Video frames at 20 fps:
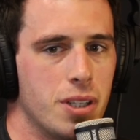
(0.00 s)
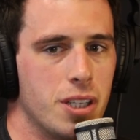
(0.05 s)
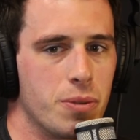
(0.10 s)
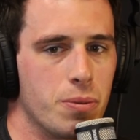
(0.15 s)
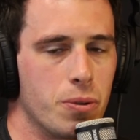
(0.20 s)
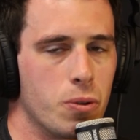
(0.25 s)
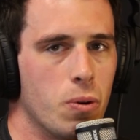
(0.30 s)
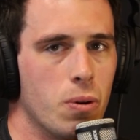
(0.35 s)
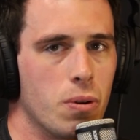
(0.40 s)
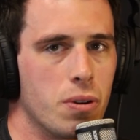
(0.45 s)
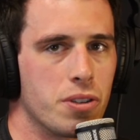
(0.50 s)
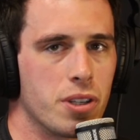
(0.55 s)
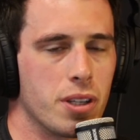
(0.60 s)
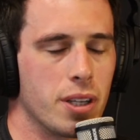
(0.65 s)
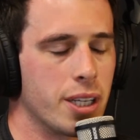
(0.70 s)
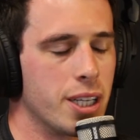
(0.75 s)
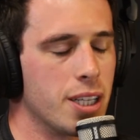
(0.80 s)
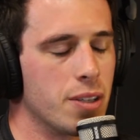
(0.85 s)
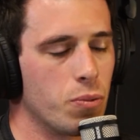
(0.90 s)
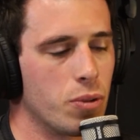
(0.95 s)
been quoted saying
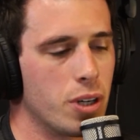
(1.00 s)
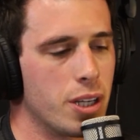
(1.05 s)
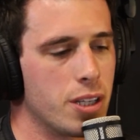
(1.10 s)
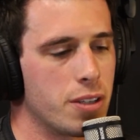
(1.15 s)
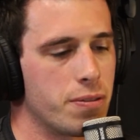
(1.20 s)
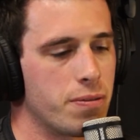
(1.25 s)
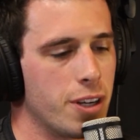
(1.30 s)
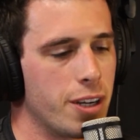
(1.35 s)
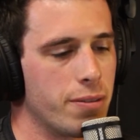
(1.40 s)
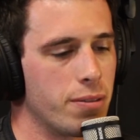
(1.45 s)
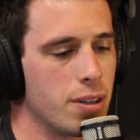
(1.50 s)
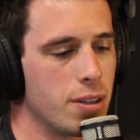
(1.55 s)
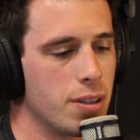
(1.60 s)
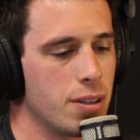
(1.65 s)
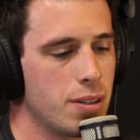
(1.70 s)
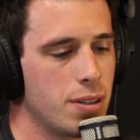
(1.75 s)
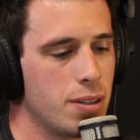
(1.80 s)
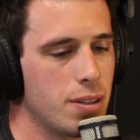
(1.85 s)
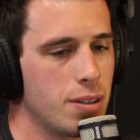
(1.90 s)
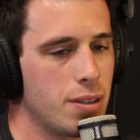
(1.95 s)
like one of his favorite
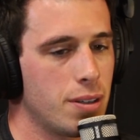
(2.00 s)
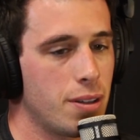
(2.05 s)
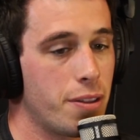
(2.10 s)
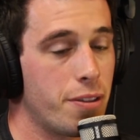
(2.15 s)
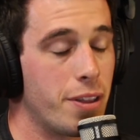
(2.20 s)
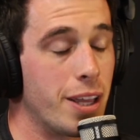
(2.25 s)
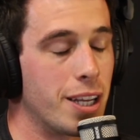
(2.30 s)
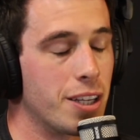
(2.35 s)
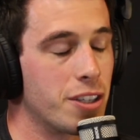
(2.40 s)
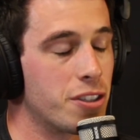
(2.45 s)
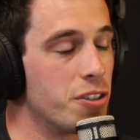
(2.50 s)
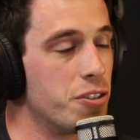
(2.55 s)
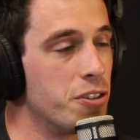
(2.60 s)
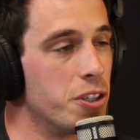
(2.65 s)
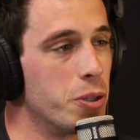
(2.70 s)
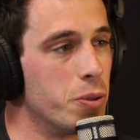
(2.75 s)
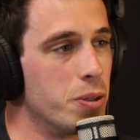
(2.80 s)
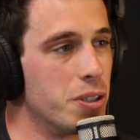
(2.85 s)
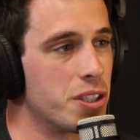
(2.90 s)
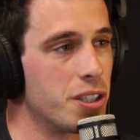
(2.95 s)
things to
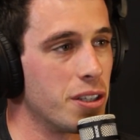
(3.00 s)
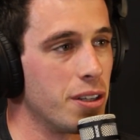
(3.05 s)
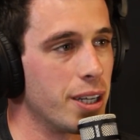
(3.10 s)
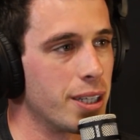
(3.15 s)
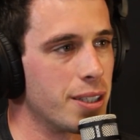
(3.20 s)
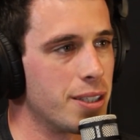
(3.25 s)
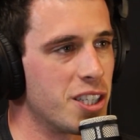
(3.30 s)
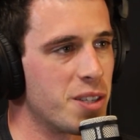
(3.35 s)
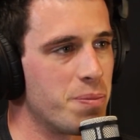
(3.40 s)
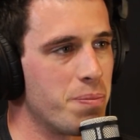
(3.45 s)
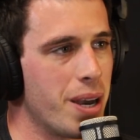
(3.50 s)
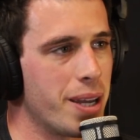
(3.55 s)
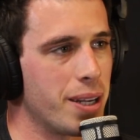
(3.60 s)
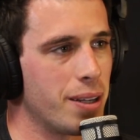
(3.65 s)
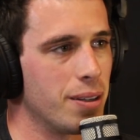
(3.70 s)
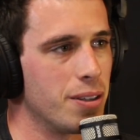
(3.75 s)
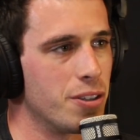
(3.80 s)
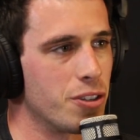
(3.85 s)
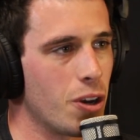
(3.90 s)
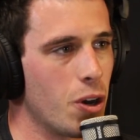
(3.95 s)
do is to like
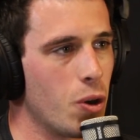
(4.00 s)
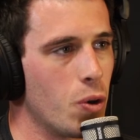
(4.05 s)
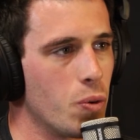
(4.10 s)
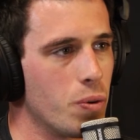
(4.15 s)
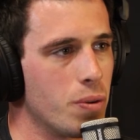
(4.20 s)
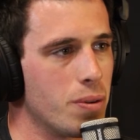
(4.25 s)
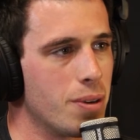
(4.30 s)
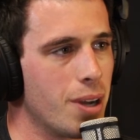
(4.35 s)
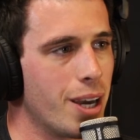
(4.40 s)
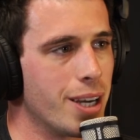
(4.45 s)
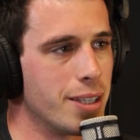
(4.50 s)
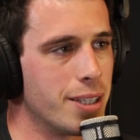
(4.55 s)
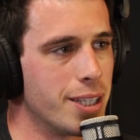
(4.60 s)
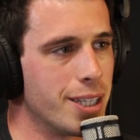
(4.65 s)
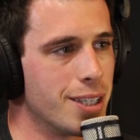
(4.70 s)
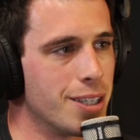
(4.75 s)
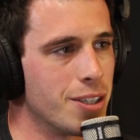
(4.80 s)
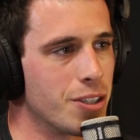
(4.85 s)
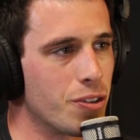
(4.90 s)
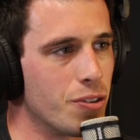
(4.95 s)
dismantle his own
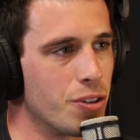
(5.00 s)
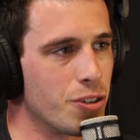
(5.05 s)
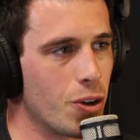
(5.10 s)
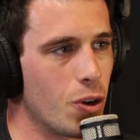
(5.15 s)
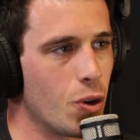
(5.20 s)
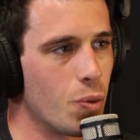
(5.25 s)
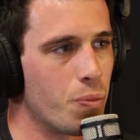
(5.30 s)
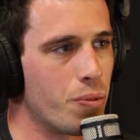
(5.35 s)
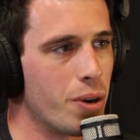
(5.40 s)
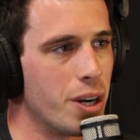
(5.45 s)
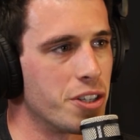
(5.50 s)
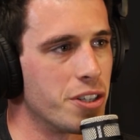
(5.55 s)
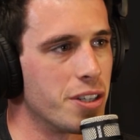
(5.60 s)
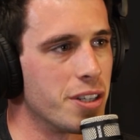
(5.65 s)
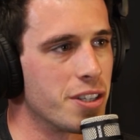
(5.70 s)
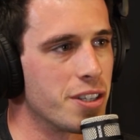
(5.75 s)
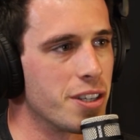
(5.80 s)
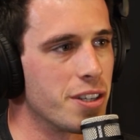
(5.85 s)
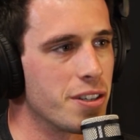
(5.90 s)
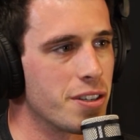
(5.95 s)
ideas or his own
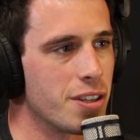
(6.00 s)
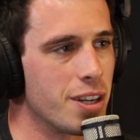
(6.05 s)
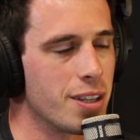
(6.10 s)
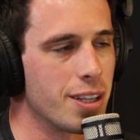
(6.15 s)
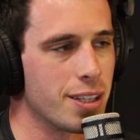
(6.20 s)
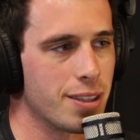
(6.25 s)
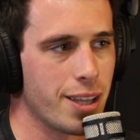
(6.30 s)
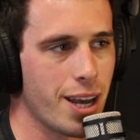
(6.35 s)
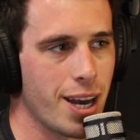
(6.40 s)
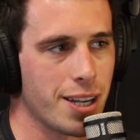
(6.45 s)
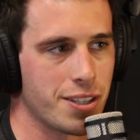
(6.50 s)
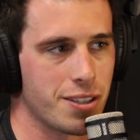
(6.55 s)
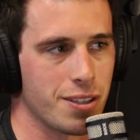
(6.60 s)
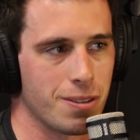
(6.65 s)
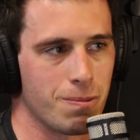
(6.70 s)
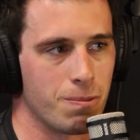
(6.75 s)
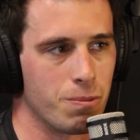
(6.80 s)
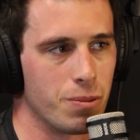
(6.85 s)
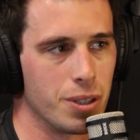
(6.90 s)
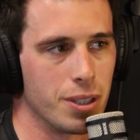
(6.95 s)
prejudices. And I think that's
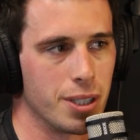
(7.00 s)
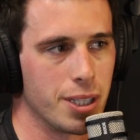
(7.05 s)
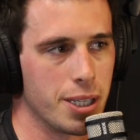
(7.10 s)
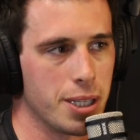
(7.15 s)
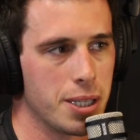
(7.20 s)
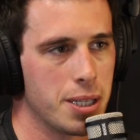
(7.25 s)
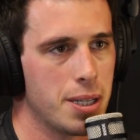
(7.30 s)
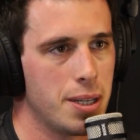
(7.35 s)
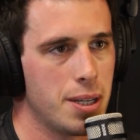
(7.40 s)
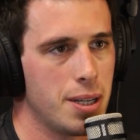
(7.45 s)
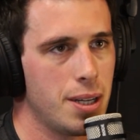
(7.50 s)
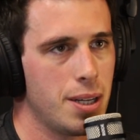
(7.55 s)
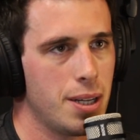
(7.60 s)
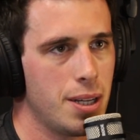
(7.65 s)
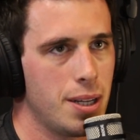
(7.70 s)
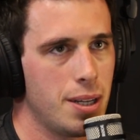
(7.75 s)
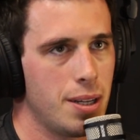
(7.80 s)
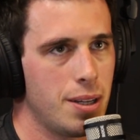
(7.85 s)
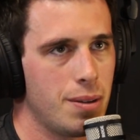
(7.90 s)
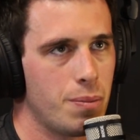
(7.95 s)
a really
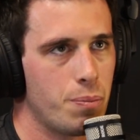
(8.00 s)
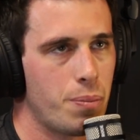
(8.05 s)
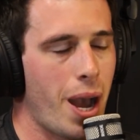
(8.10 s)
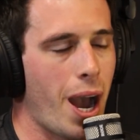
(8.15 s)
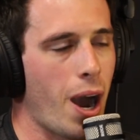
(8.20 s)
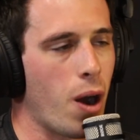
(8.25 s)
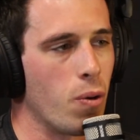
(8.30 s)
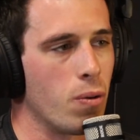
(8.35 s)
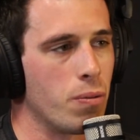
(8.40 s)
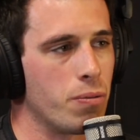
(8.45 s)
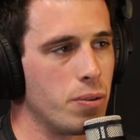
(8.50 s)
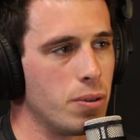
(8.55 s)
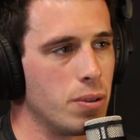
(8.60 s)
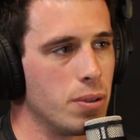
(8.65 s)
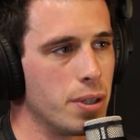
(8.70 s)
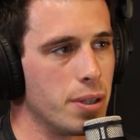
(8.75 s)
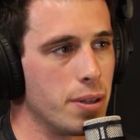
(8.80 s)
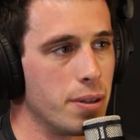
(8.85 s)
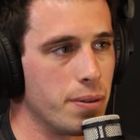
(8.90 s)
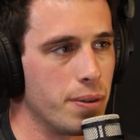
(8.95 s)

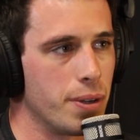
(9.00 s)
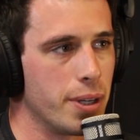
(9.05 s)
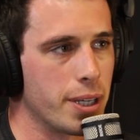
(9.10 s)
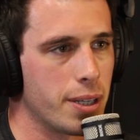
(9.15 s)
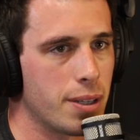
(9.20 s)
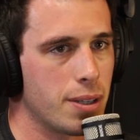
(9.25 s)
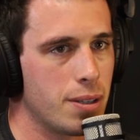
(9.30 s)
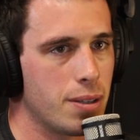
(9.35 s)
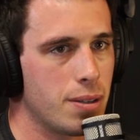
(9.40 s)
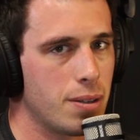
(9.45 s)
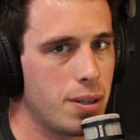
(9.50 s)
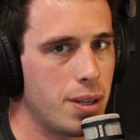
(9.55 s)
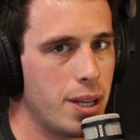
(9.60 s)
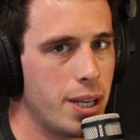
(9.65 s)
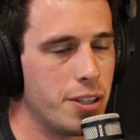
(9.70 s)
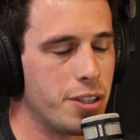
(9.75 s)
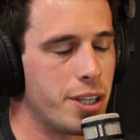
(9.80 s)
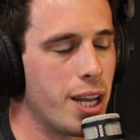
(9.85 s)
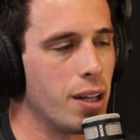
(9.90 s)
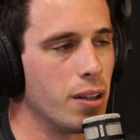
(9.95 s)
powerful and like
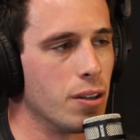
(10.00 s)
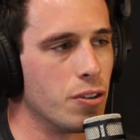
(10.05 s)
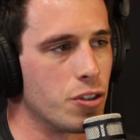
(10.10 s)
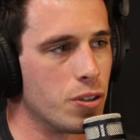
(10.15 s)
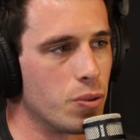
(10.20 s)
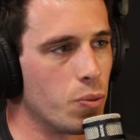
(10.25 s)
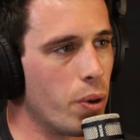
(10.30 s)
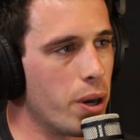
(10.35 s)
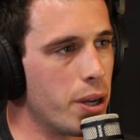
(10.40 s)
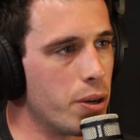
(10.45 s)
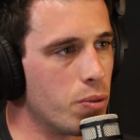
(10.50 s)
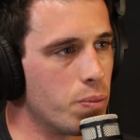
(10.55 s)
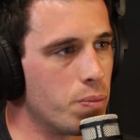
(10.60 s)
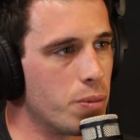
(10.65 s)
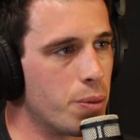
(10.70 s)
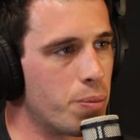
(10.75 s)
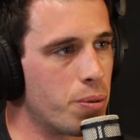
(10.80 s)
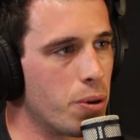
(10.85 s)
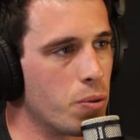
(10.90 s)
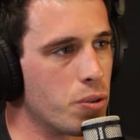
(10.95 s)
intelligent way to
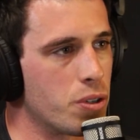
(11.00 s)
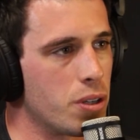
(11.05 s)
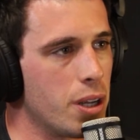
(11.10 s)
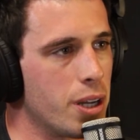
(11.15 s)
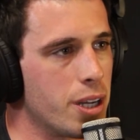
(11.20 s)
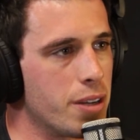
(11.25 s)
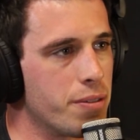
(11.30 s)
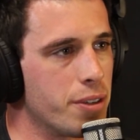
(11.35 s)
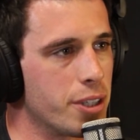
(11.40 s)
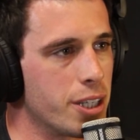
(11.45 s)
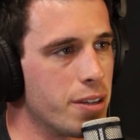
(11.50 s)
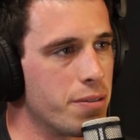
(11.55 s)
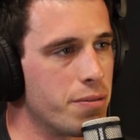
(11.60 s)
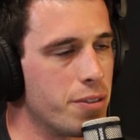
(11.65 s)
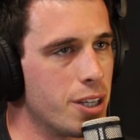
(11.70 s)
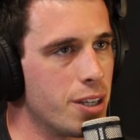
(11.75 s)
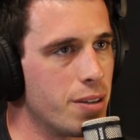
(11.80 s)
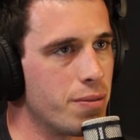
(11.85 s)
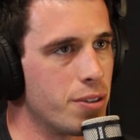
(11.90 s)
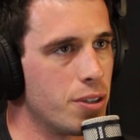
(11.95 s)
approach life. Like
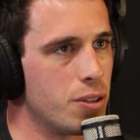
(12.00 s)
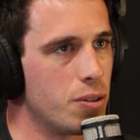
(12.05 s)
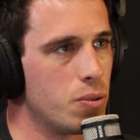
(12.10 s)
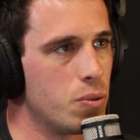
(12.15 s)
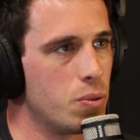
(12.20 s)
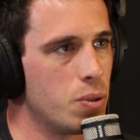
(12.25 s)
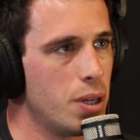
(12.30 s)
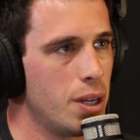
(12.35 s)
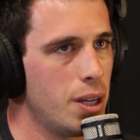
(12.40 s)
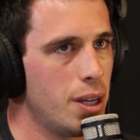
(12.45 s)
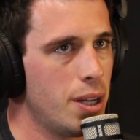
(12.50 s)
if you